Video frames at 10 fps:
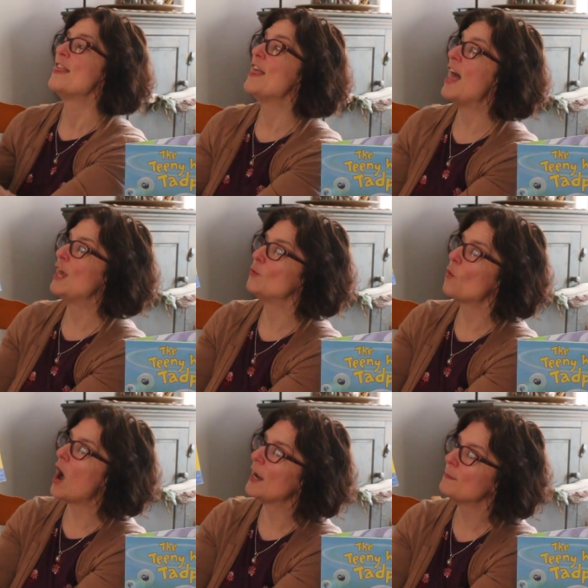Then
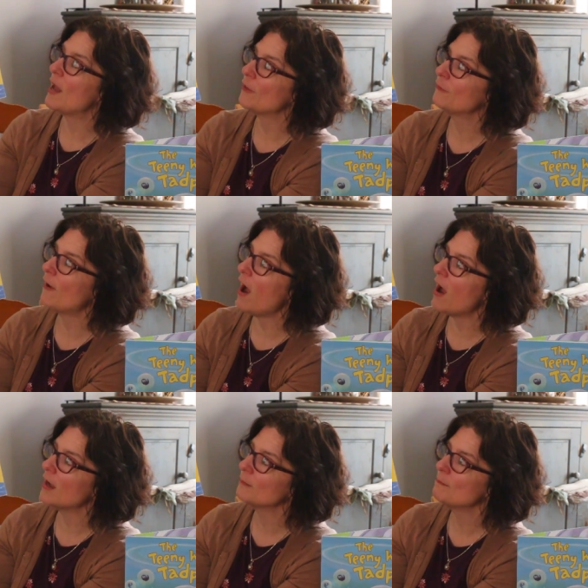Wide-Mouthed
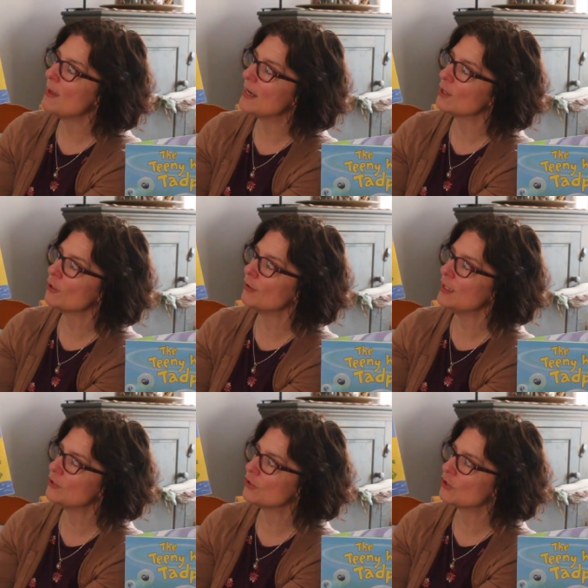Frog met a
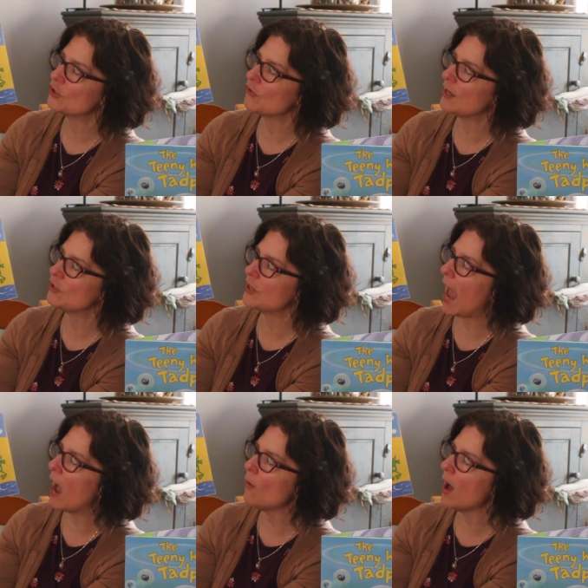creature stretched
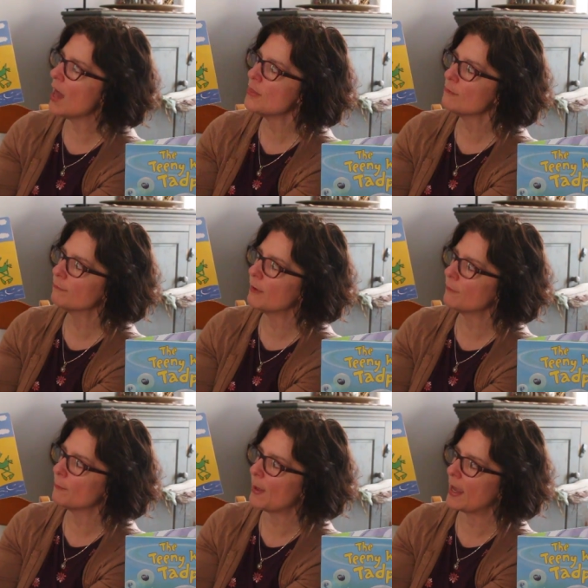out on the
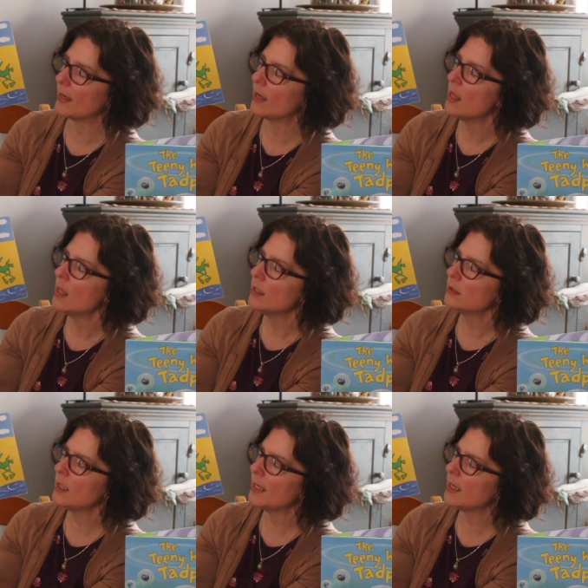riverbank
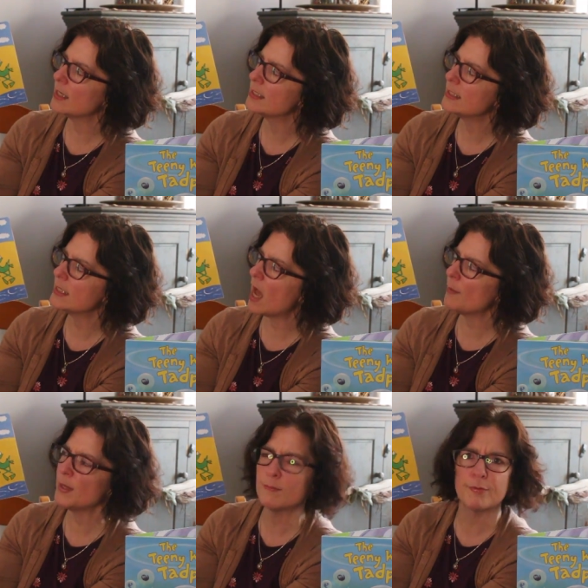like a
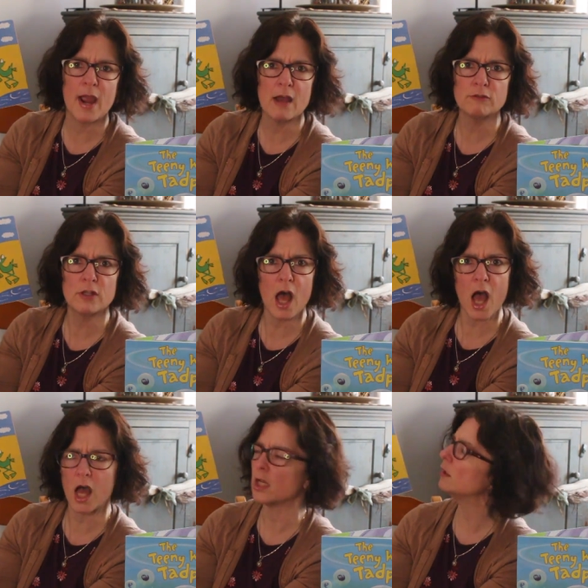knobby brown
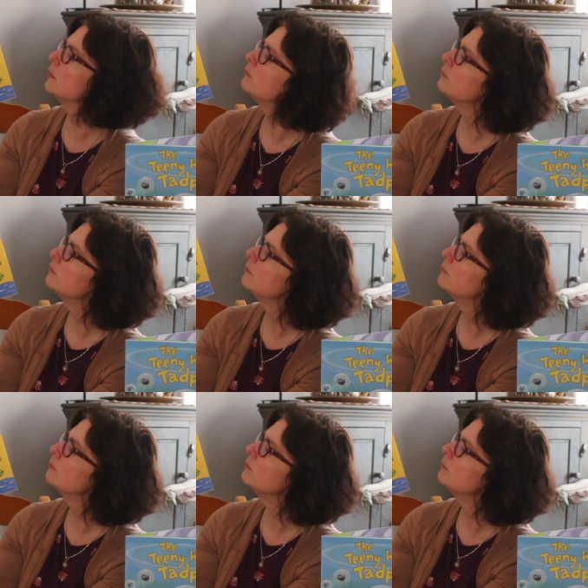log.